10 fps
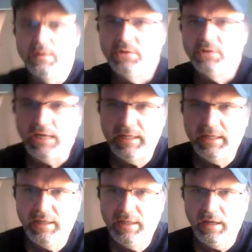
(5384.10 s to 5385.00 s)

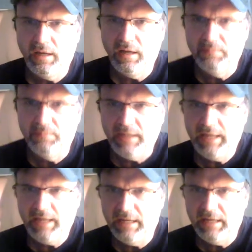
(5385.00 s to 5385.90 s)
Jackie, my
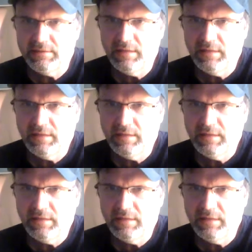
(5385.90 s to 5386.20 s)
cats